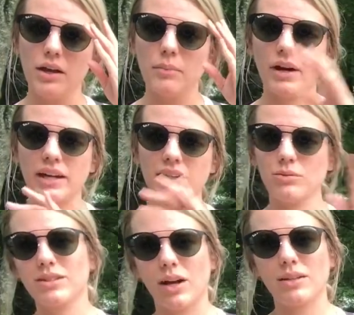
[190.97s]
But it
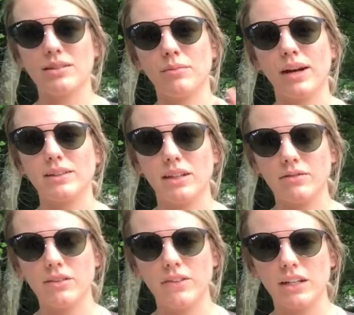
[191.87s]
was awesome. I
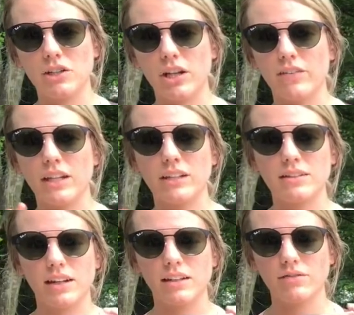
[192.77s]
love the finish of it. It's
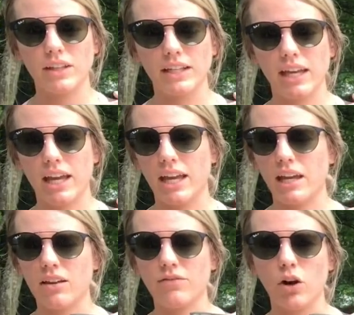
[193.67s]
kind of like
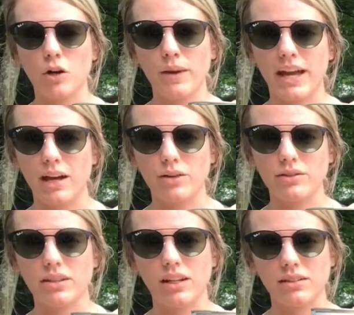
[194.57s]
a
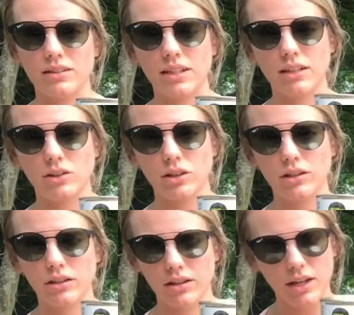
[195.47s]
farmhouse antique
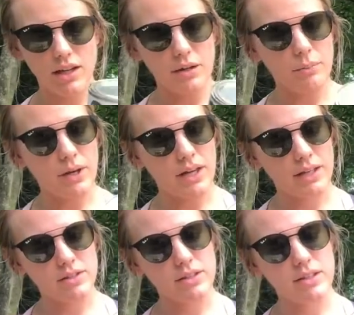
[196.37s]
look,
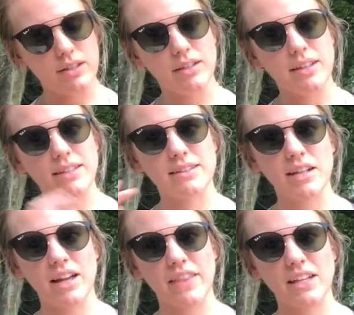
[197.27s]
but it's
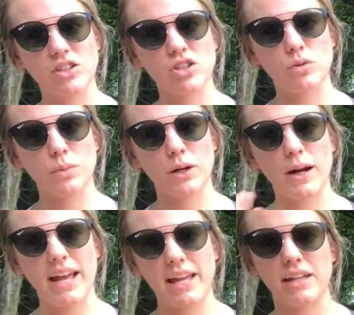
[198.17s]
not that super
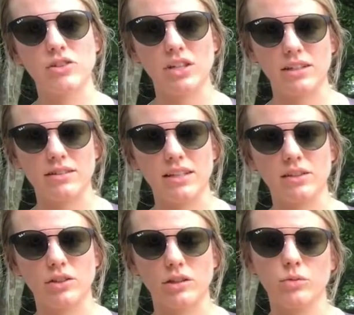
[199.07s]
aged antique
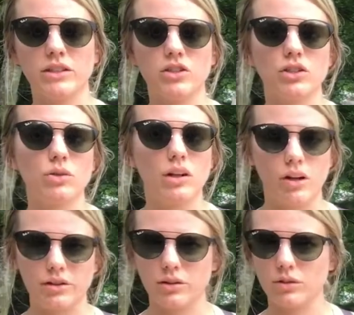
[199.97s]
look, which you could
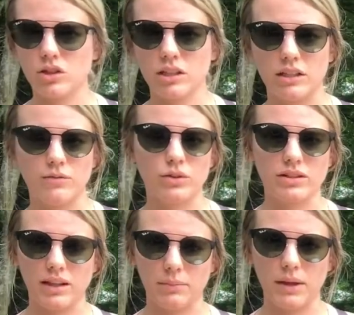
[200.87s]
also achieve with
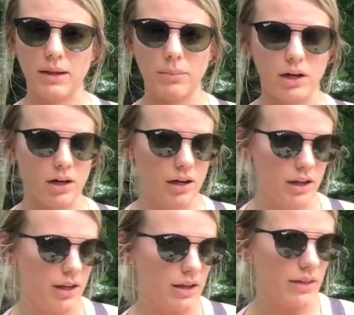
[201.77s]
sandpaper.
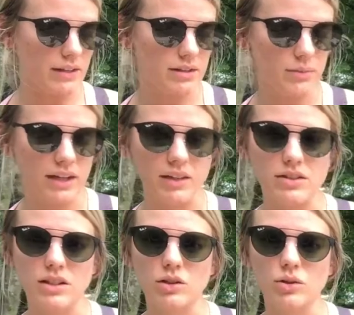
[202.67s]
That's something else
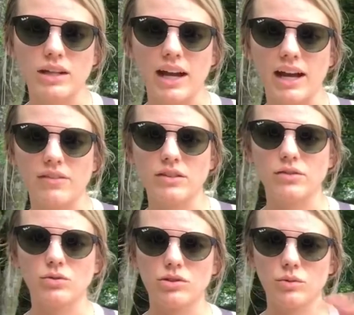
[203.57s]
that you could have if
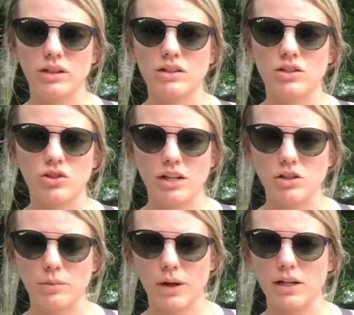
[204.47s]
you do want to distress
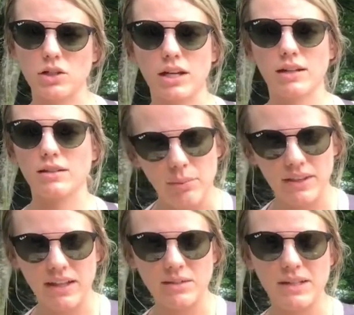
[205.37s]
your project. But
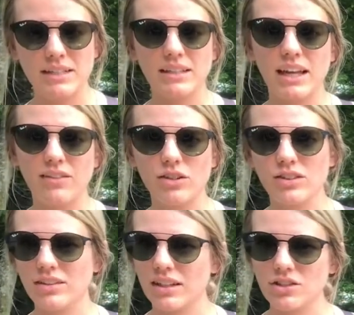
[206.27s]
that's basically
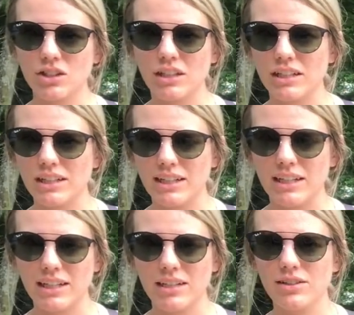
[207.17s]
everything that you're gonna
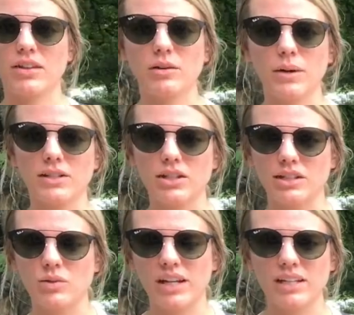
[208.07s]
need. So that our
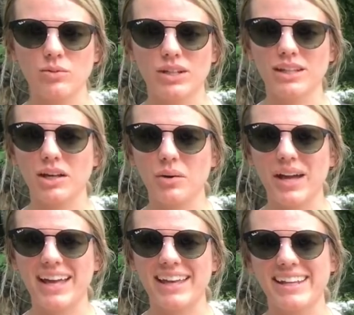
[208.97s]
project's ready, we can go
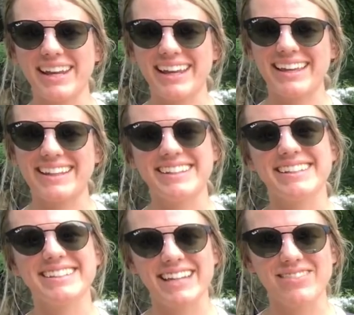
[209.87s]
ahead and
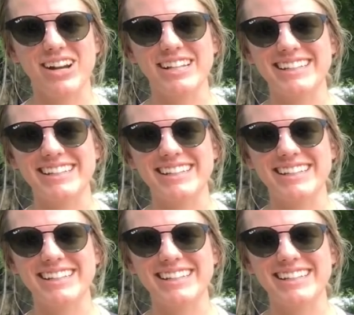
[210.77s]
dive right in.